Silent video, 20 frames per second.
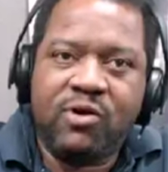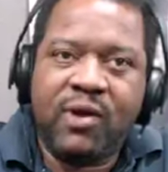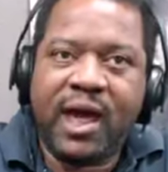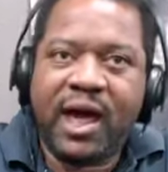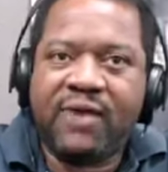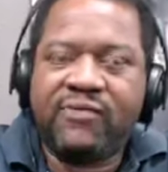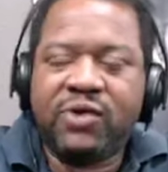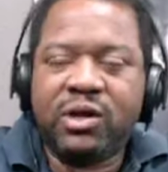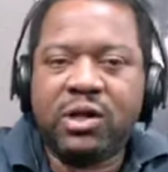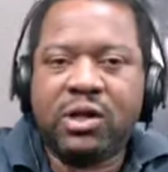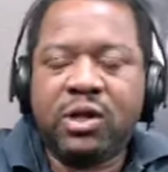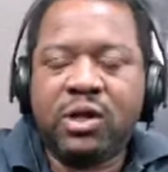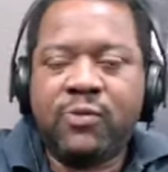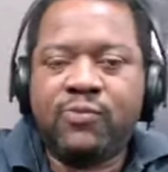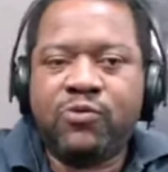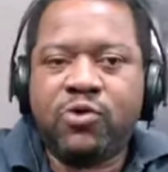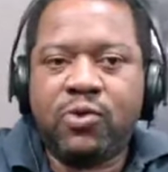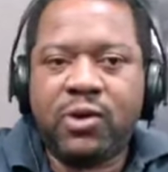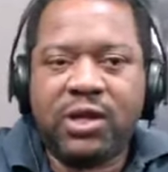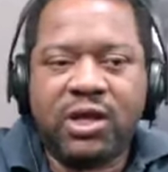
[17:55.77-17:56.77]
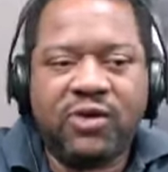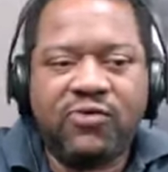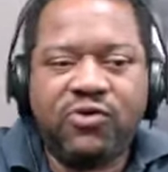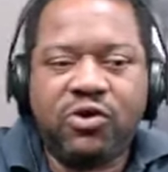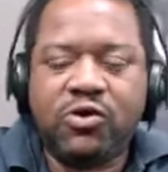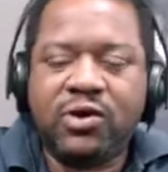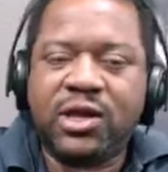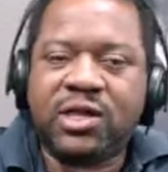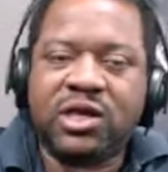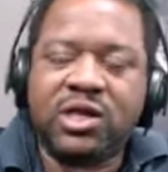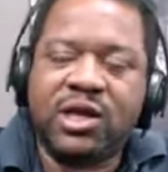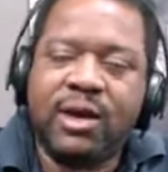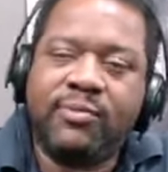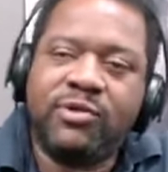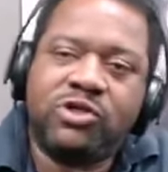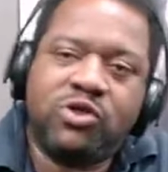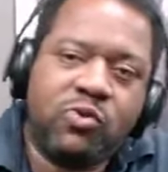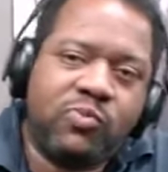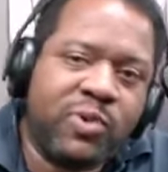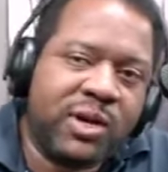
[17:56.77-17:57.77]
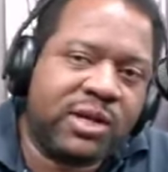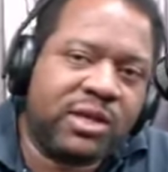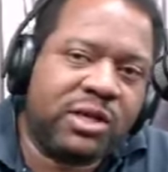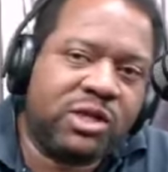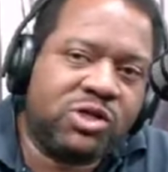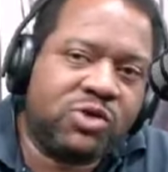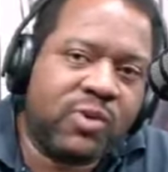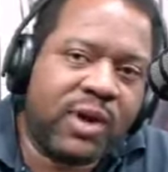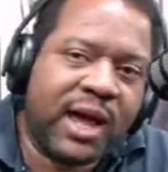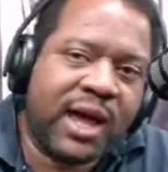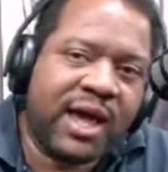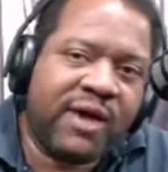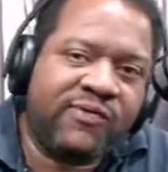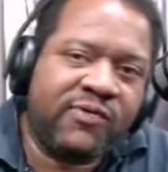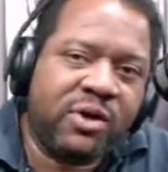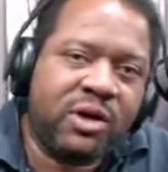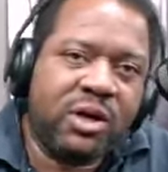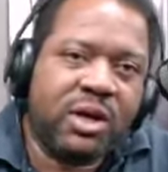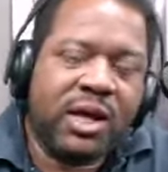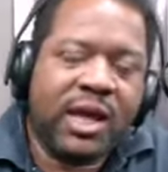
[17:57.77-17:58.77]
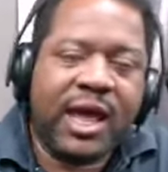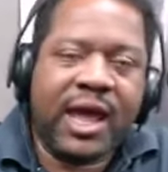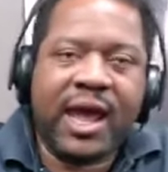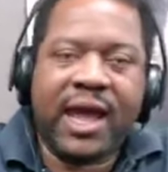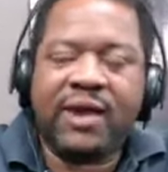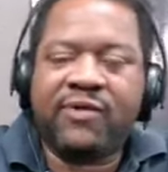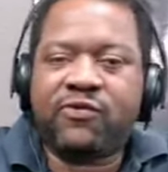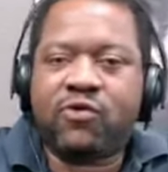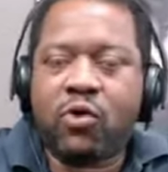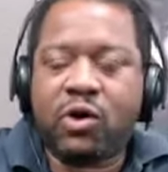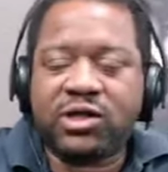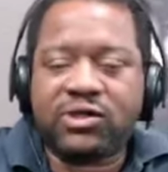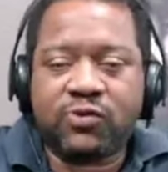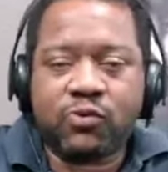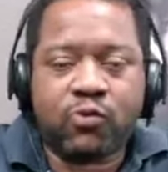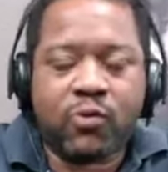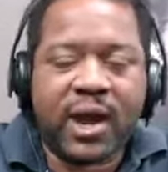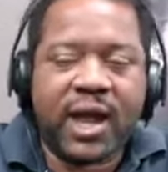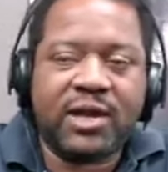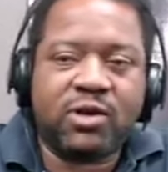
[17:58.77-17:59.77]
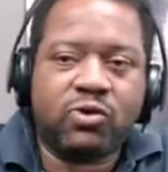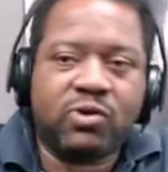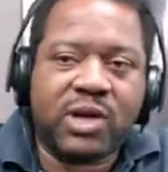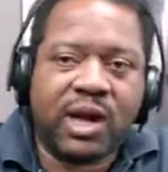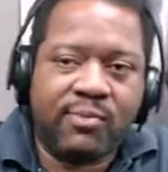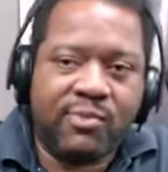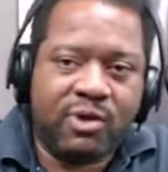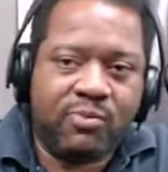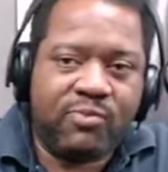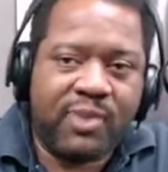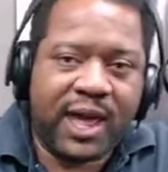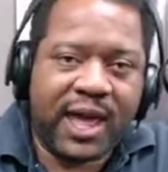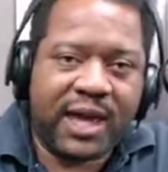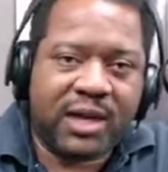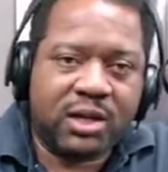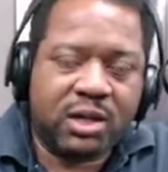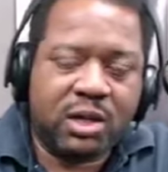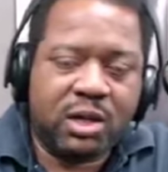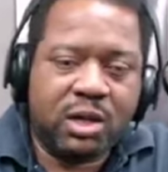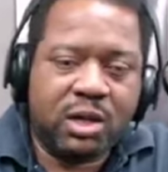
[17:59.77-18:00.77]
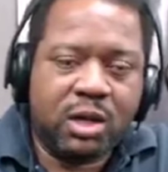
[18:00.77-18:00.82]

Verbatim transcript: You have you you get the number two pick in the draft, and of course Randle coming back.